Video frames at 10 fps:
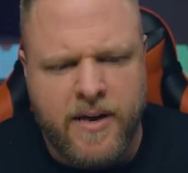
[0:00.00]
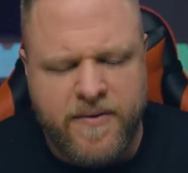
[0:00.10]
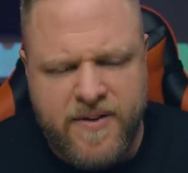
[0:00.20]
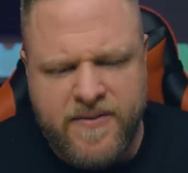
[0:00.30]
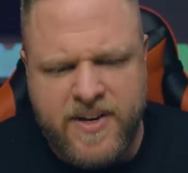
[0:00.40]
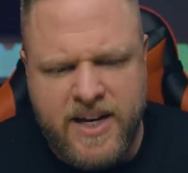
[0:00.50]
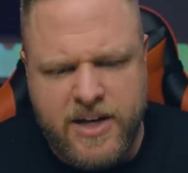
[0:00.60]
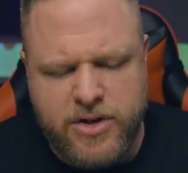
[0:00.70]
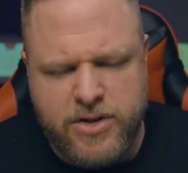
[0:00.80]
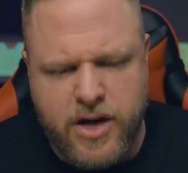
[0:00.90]
15
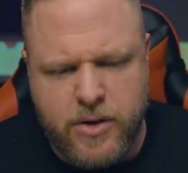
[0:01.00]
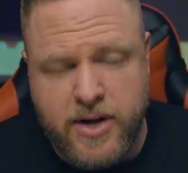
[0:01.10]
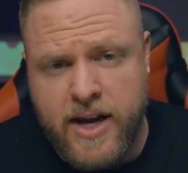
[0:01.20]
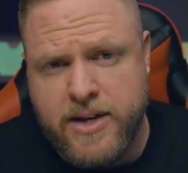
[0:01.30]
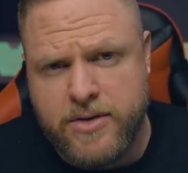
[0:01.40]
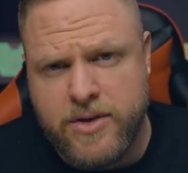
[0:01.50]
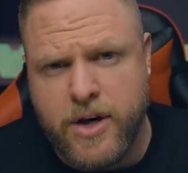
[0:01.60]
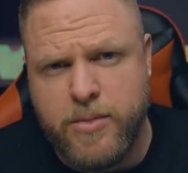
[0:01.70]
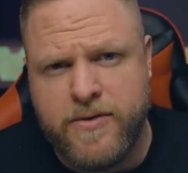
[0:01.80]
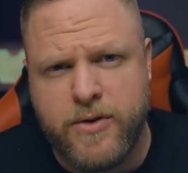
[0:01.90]
years ago, 10 years
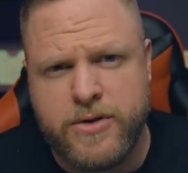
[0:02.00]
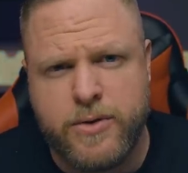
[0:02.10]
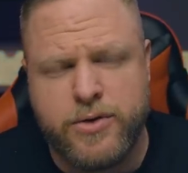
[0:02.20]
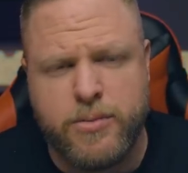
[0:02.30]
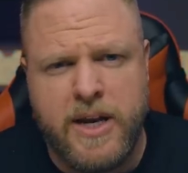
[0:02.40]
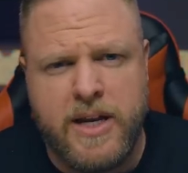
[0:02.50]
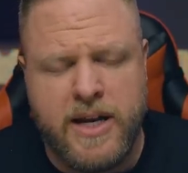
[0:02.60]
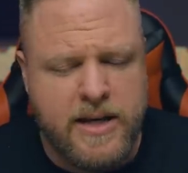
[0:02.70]
ago, before social media,